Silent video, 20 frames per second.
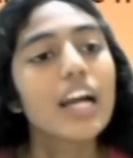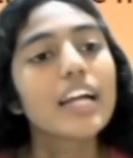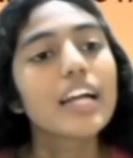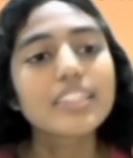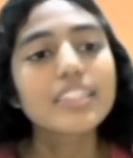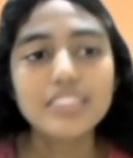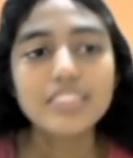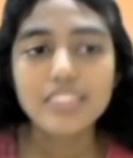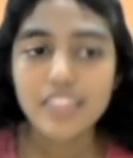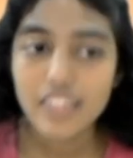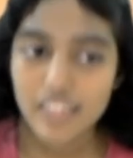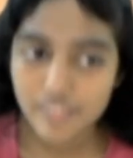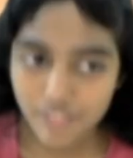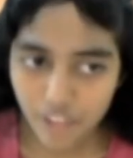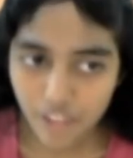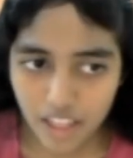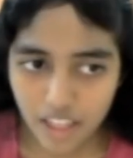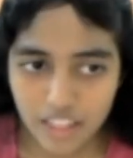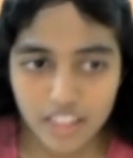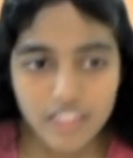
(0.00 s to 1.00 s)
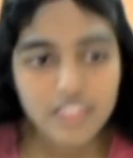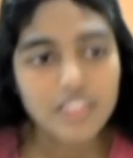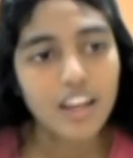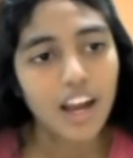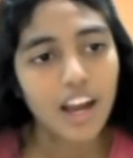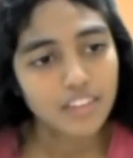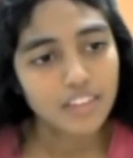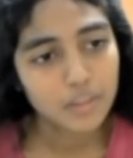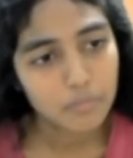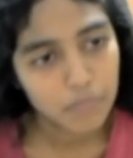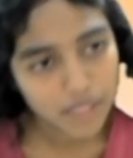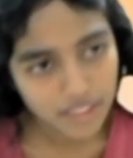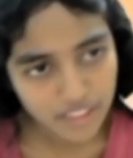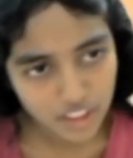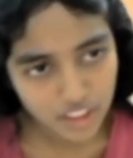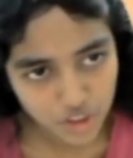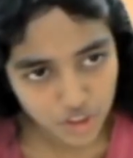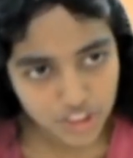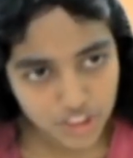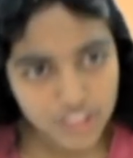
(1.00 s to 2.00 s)
It is the alpha helix and the
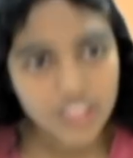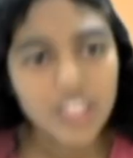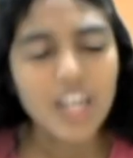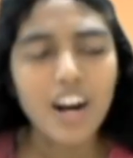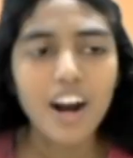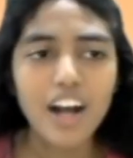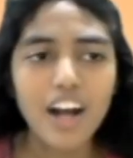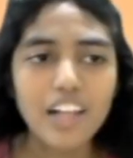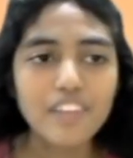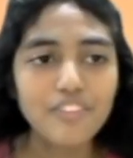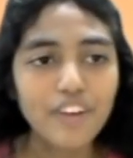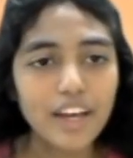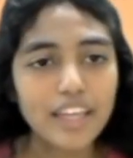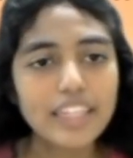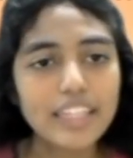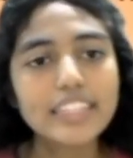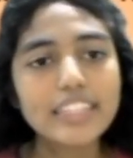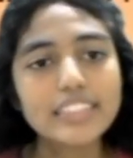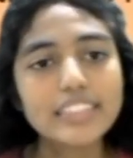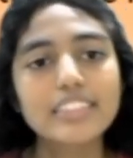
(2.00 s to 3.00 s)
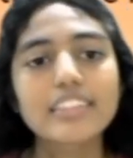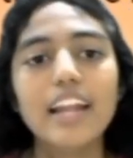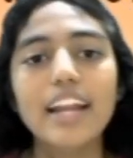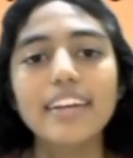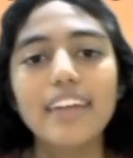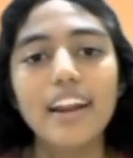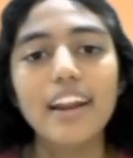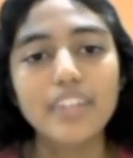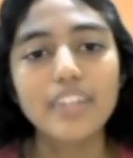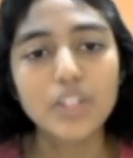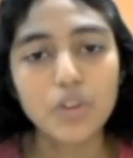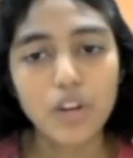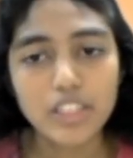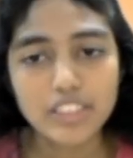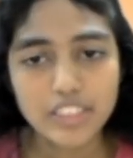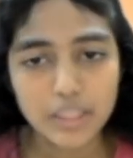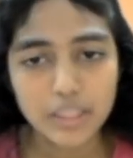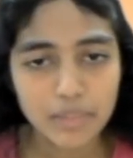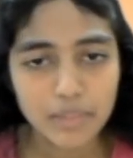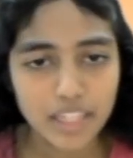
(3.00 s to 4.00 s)
beta sheets. Alpha helix is right-handed
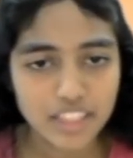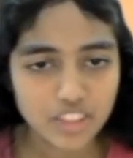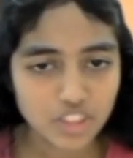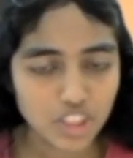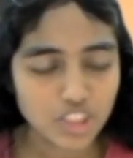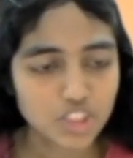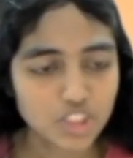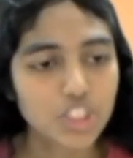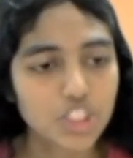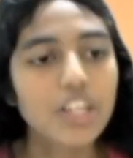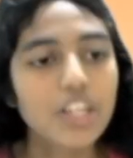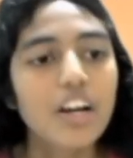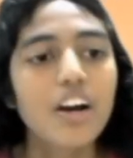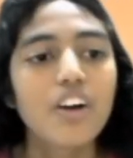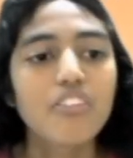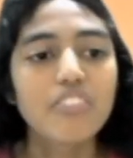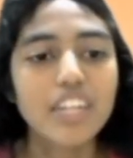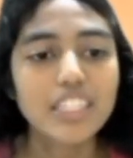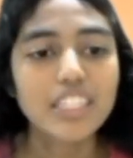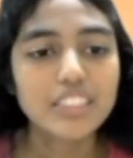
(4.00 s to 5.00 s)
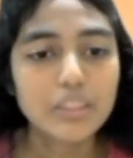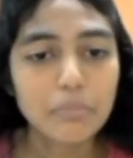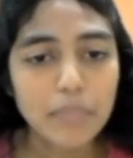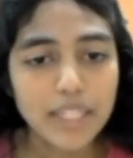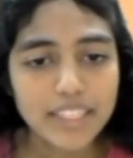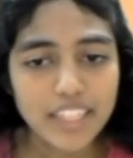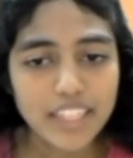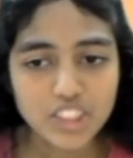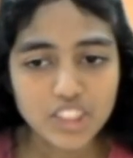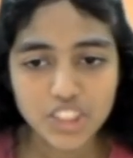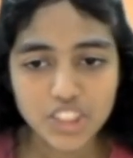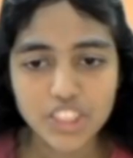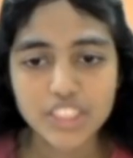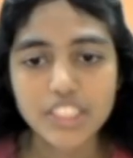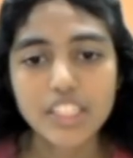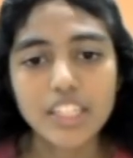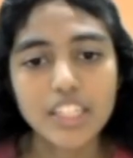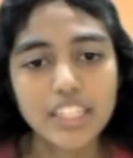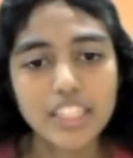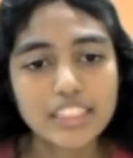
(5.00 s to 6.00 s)
coil stabilized structure, whereas the beta
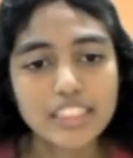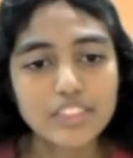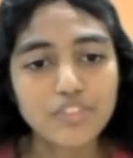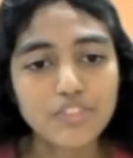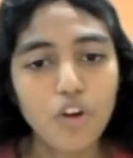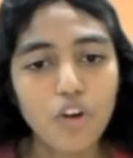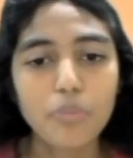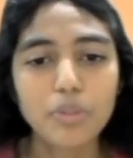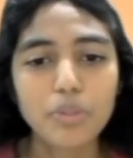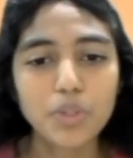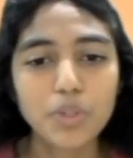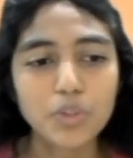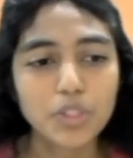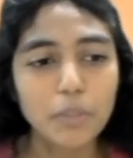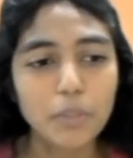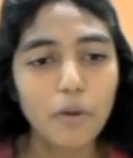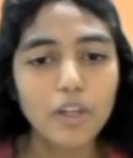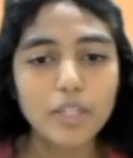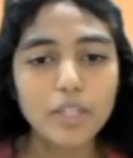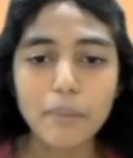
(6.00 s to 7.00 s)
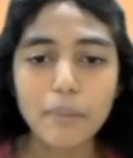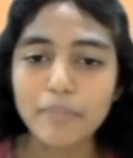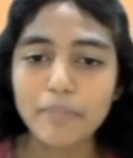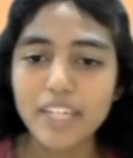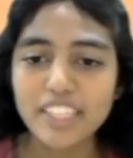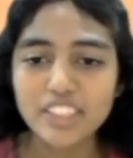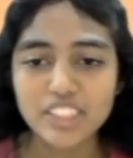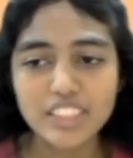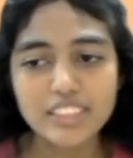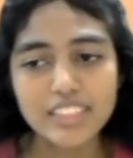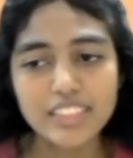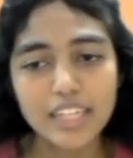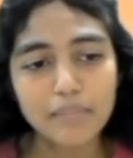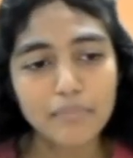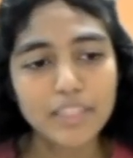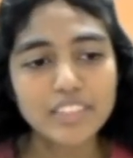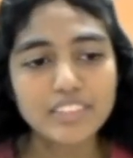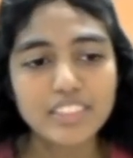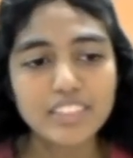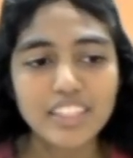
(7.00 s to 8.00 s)
sheet is formed due to the polypeptide chain
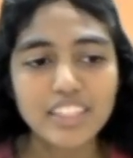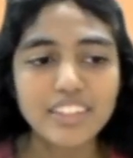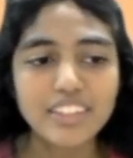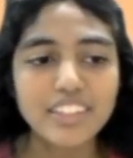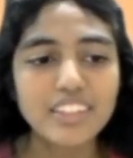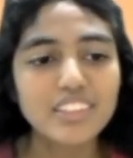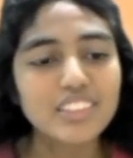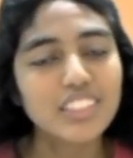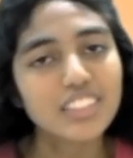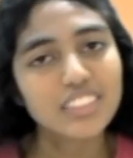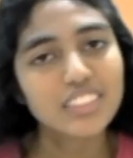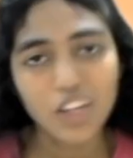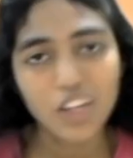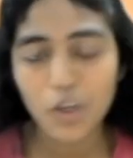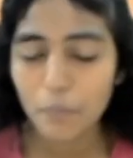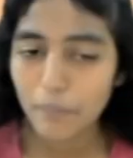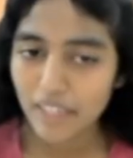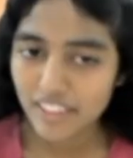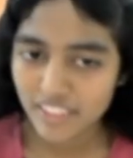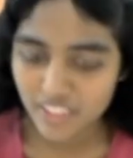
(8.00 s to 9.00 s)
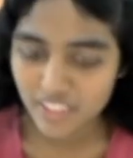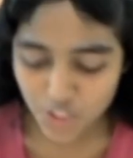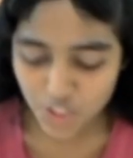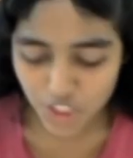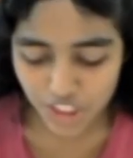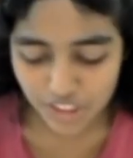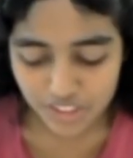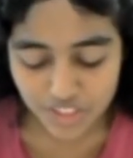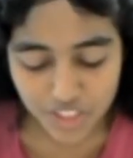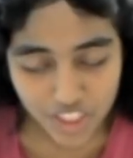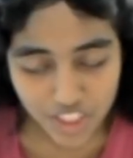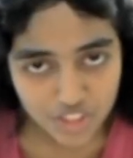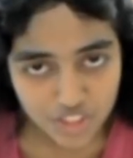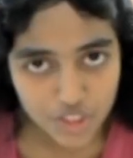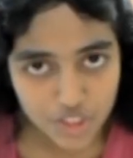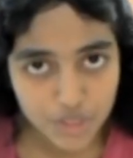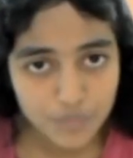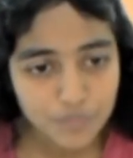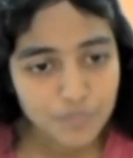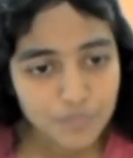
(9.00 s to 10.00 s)
segments, creating a zigzag or plated sheet structure.